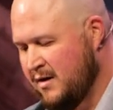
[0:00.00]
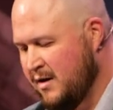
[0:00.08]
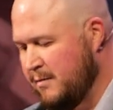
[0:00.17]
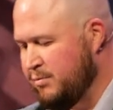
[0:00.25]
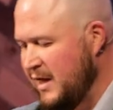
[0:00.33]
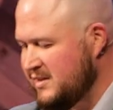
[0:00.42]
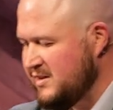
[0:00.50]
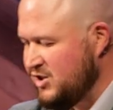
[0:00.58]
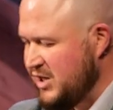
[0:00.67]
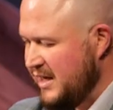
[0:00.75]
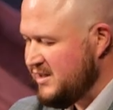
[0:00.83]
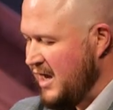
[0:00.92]
A blessed
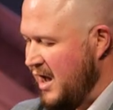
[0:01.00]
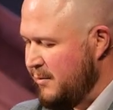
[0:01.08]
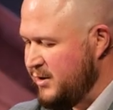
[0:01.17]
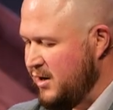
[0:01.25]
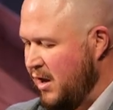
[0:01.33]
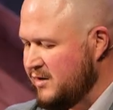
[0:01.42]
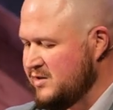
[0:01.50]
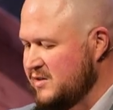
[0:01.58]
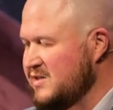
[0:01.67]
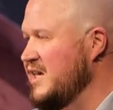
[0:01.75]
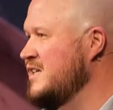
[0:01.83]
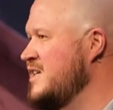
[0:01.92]
Gentile, but it also
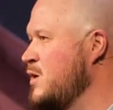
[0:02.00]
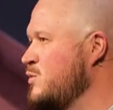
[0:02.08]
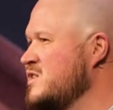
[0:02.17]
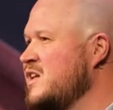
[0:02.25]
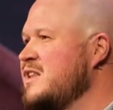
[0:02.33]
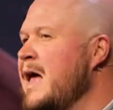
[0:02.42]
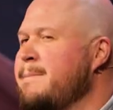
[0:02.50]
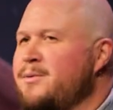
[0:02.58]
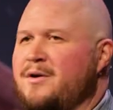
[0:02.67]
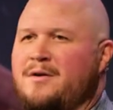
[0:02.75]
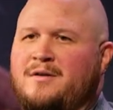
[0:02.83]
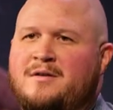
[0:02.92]
says he was a
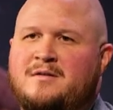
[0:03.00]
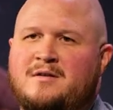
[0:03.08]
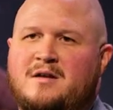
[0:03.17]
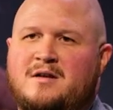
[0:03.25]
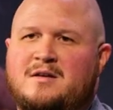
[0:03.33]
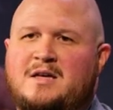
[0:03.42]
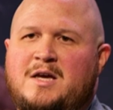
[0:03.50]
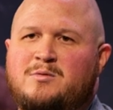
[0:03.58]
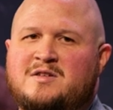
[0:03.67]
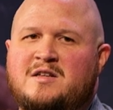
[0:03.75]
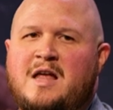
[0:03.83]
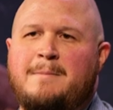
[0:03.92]
leper. He
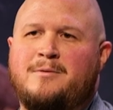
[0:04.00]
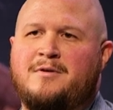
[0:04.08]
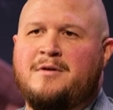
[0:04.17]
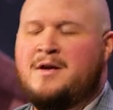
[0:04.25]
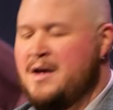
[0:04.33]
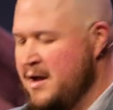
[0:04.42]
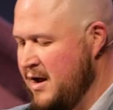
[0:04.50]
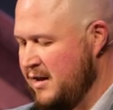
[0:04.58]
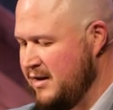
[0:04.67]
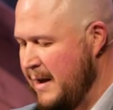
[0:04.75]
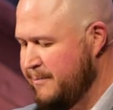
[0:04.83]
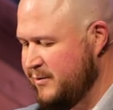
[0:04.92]
was a leper.
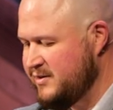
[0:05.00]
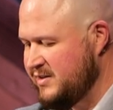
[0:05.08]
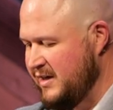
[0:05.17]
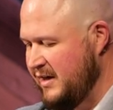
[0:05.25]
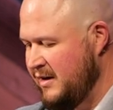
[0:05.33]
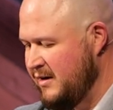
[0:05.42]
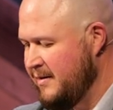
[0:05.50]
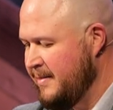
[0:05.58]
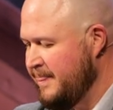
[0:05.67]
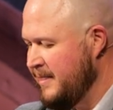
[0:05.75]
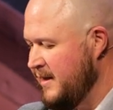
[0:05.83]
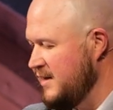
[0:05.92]
Leprosy
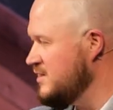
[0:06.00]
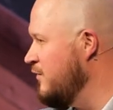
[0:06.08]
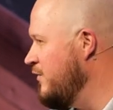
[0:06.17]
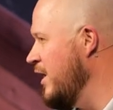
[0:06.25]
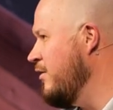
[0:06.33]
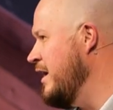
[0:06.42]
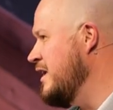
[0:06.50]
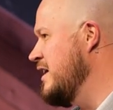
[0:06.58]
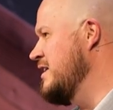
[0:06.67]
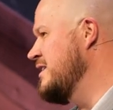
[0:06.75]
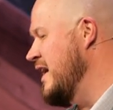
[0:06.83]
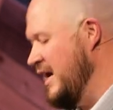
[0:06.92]
is a very
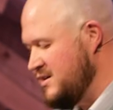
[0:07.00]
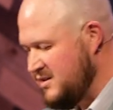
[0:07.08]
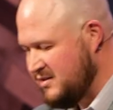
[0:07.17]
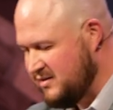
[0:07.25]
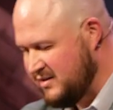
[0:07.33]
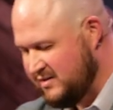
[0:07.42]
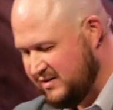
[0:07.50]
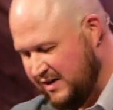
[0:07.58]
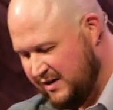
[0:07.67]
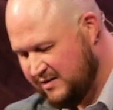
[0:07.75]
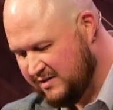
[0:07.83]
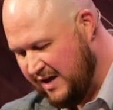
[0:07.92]
contagious
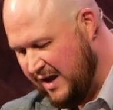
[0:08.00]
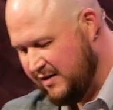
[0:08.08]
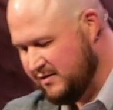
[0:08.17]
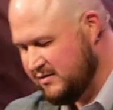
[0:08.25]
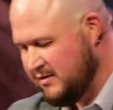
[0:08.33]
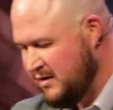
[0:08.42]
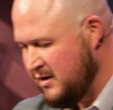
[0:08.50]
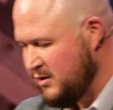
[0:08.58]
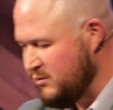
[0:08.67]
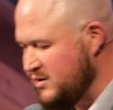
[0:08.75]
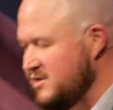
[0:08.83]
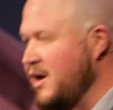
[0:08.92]
disease that
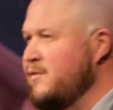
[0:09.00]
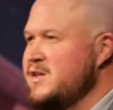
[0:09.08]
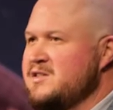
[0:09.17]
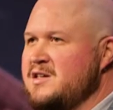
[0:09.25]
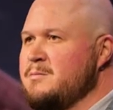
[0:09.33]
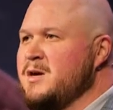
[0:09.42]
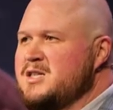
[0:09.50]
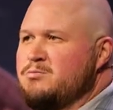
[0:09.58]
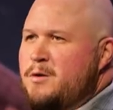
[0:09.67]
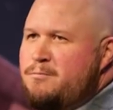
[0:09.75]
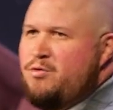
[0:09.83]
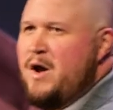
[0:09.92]
was obviously much
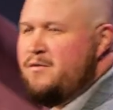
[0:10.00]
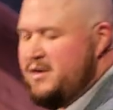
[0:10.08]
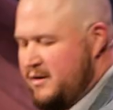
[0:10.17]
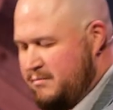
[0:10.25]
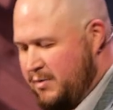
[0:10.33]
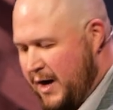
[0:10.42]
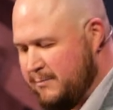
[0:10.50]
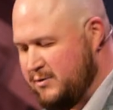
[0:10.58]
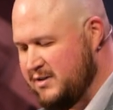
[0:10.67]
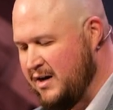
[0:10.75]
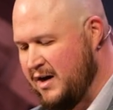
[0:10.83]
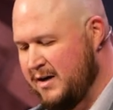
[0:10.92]
more prevalent in Bible
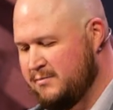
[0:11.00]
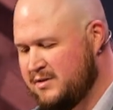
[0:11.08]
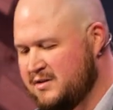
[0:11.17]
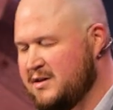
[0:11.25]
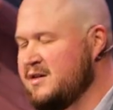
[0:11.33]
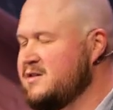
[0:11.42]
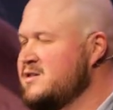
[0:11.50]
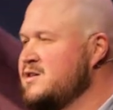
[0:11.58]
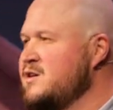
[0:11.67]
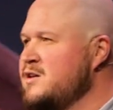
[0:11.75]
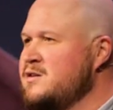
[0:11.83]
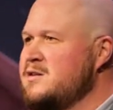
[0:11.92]
times. It
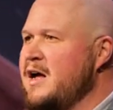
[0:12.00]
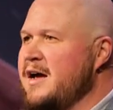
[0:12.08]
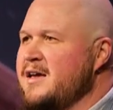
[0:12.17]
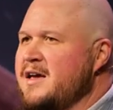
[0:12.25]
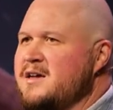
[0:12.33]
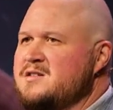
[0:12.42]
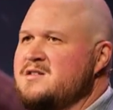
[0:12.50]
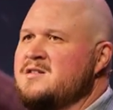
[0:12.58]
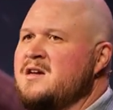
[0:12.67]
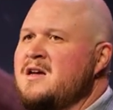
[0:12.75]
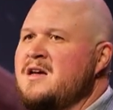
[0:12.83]
still, I guess,